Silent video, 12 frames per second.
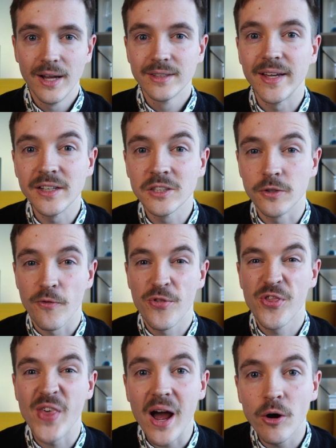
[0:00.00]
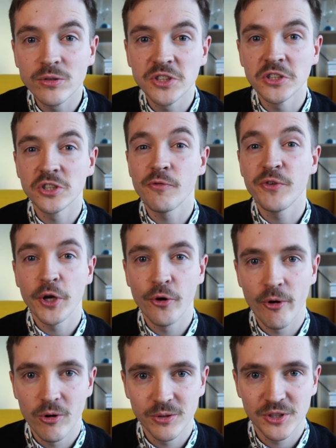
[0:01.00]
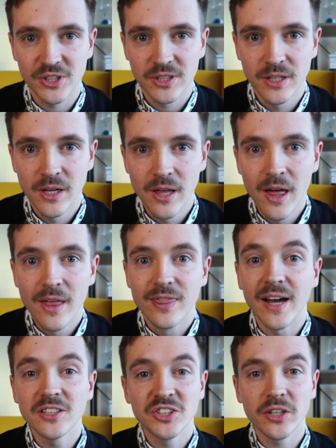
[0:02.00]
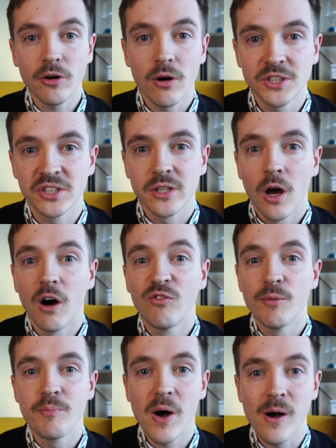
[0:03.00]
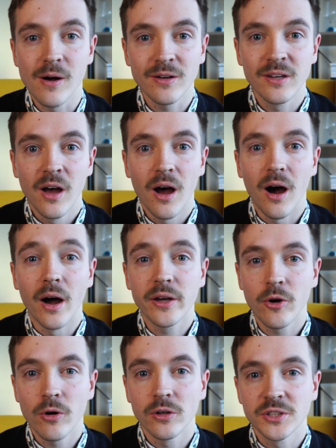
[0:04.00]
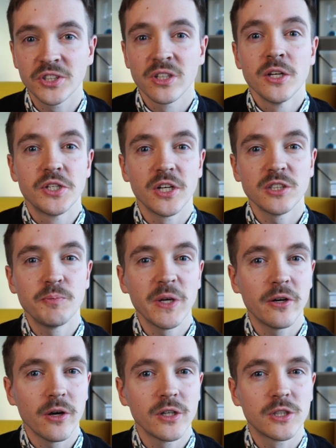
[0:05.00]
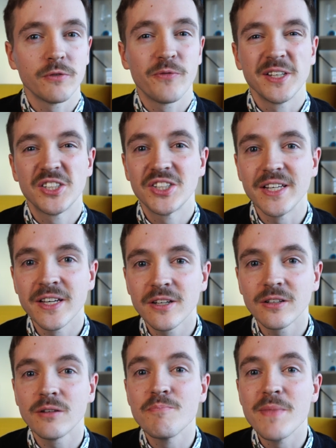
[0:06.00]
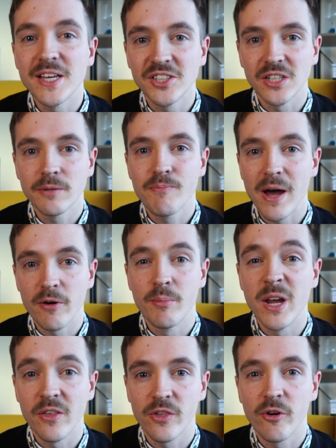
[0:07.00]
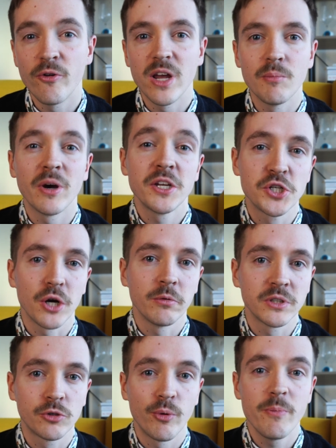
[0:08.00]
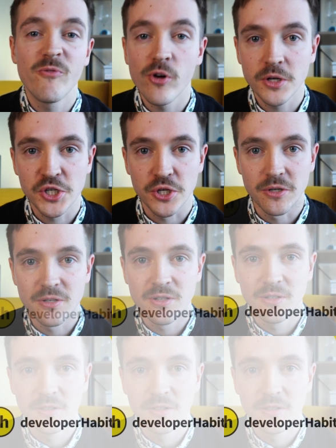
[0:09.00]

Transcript: Tens of thousands of euros. That's the cost of a bug I caused just because of a single missing parameter in my JavaScript function.